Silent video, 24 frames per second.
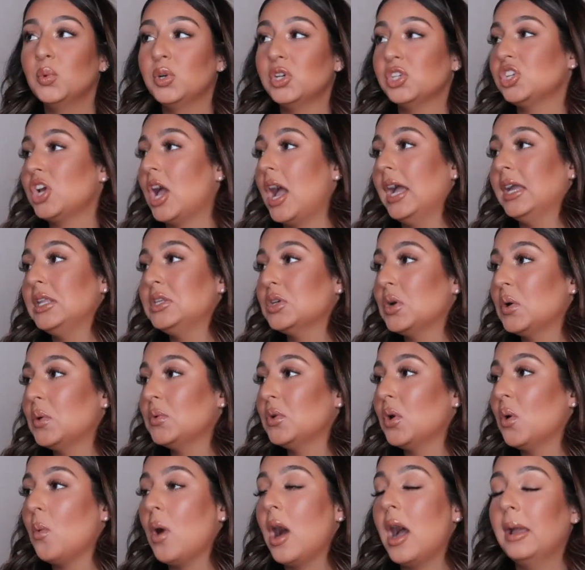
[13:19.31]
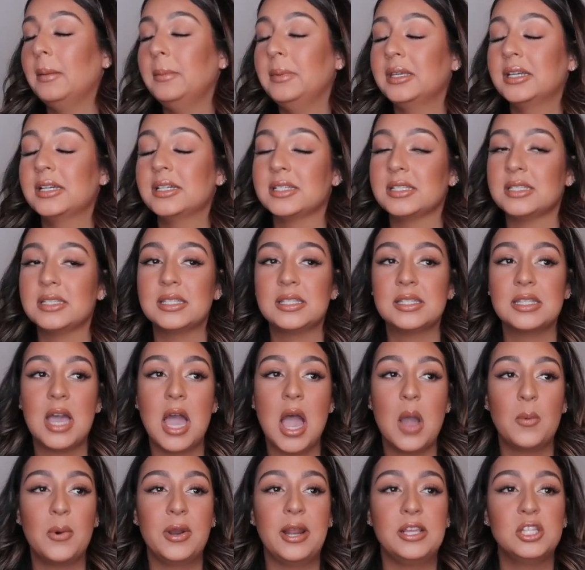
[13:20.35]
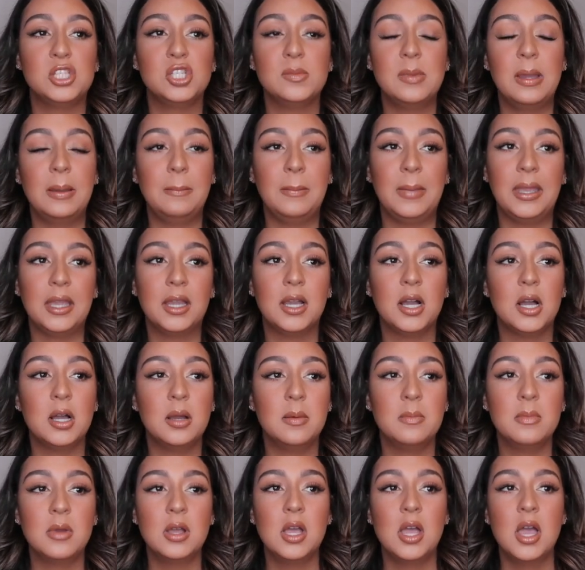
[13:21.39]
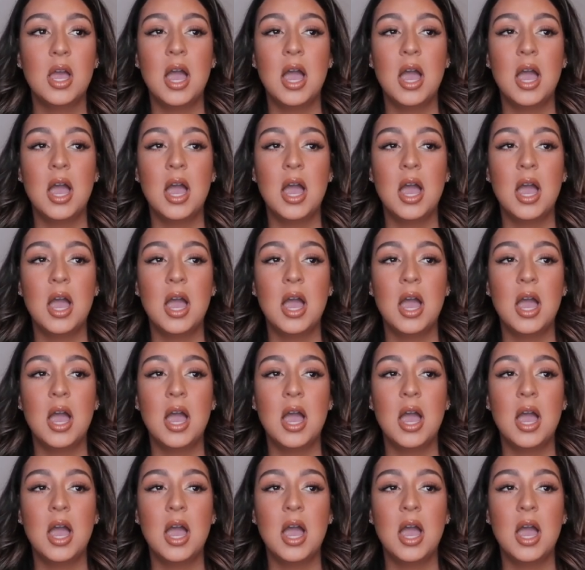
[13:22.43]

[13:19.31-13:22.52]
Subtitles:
which I don't know why, because when I do my makeup,